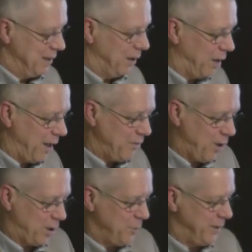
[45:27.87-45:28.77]
A line of
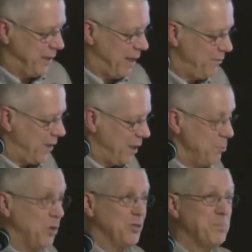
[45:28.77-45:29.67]
argument that I
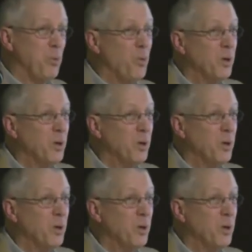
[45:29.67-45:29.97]
find most